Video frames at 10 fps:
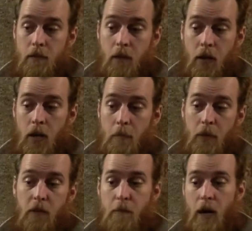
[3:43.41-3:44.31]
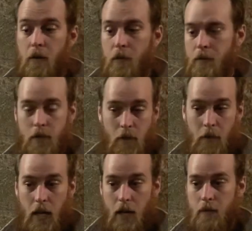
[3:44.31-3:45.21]
a couple of barrels in some
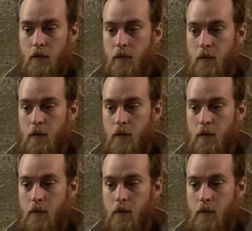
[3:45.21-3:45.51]
cases.